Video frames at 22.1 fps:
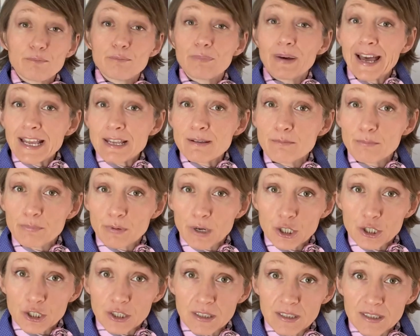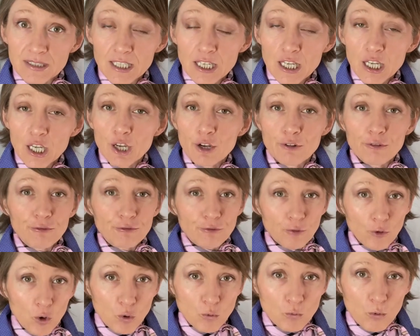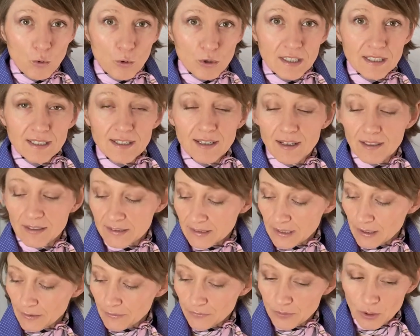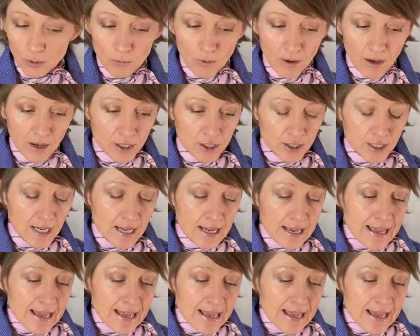paint brushes for watercolors and for gouache.